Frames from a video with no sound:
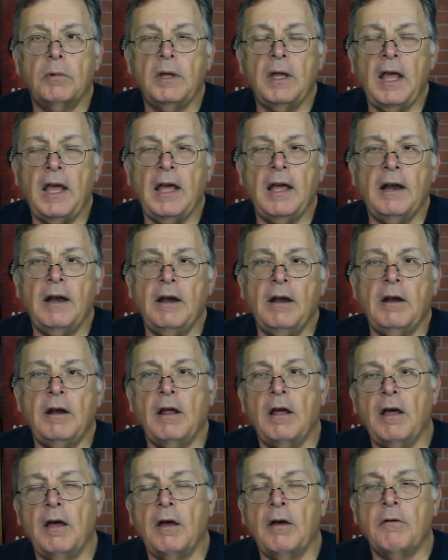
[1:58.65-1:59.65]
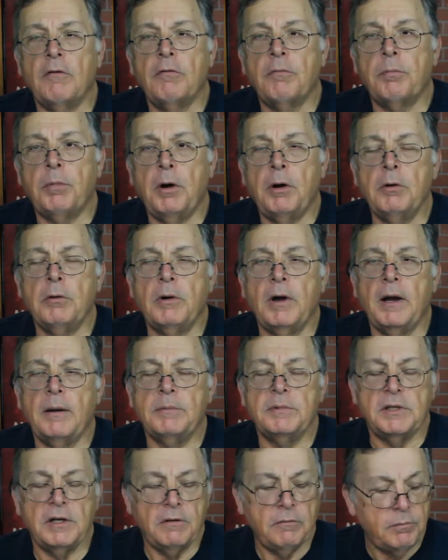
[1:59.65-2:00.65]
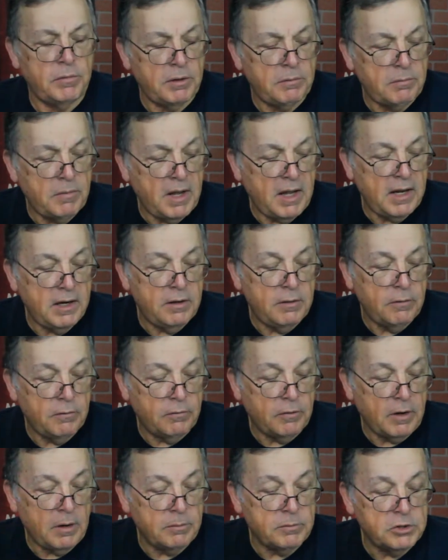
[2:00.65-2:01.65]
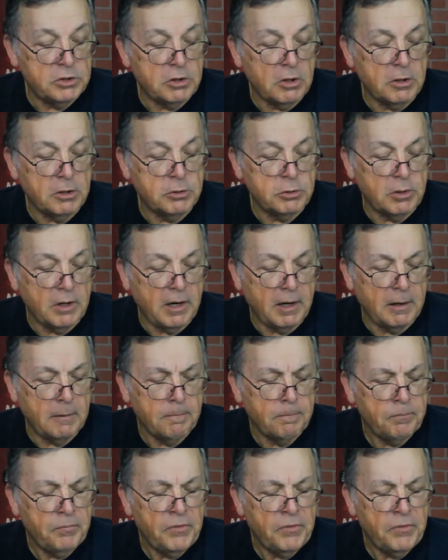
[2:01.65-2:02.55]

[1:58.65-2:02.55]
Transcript: canon of programs that have been made from Star Trek.